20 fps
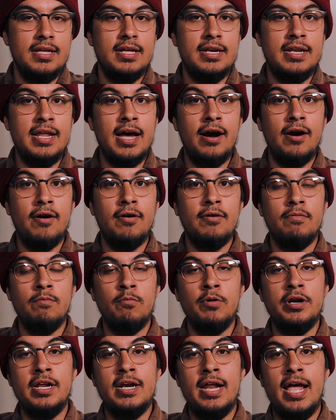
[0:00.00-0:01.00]
Now,
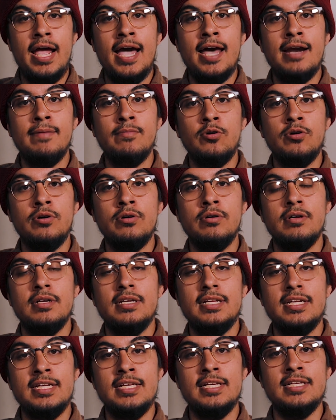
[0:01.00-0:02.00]
when an animal
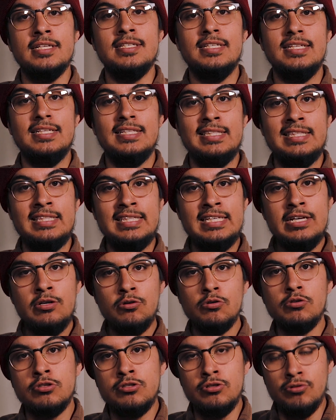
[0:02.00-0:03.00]
is
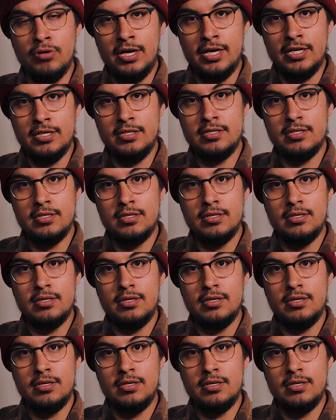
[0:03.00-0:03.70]
legal to hunt,